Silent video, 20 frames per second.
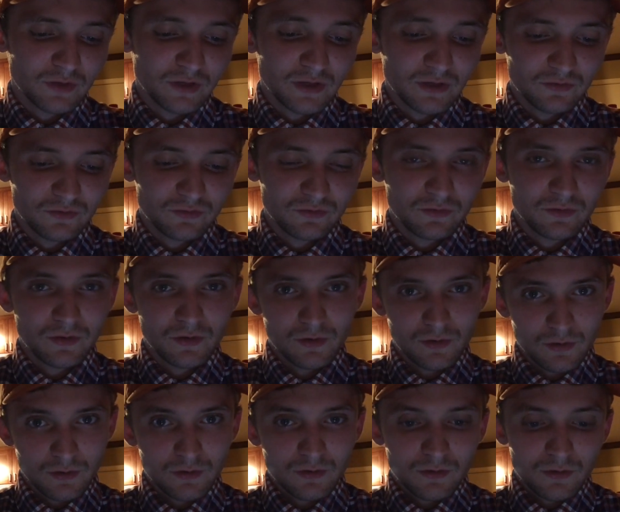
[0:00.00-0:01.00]
S
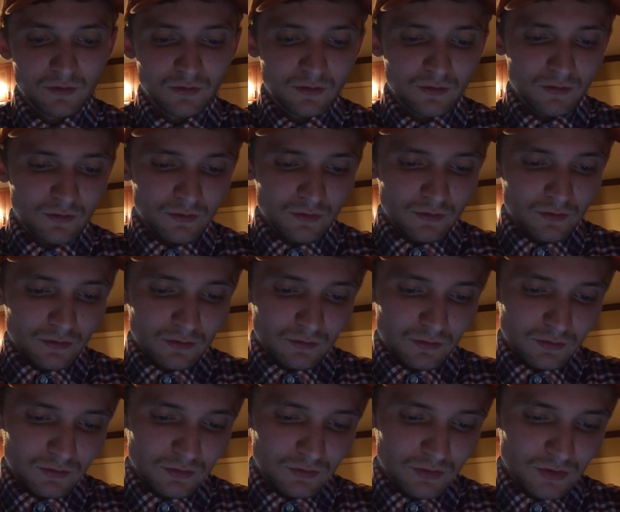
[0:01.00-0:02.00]

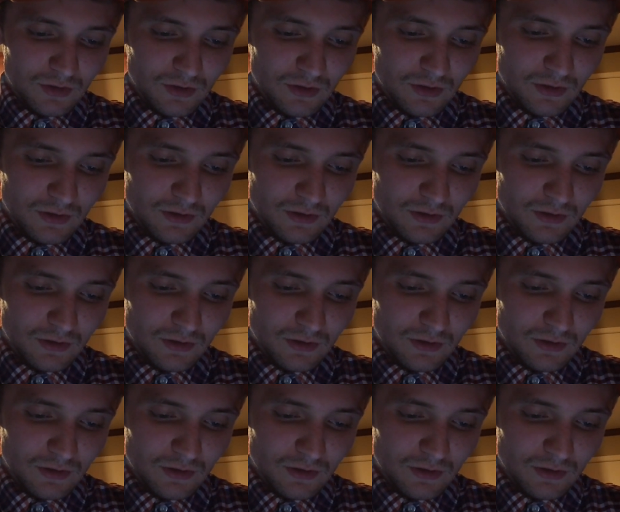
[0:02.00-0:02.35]
unique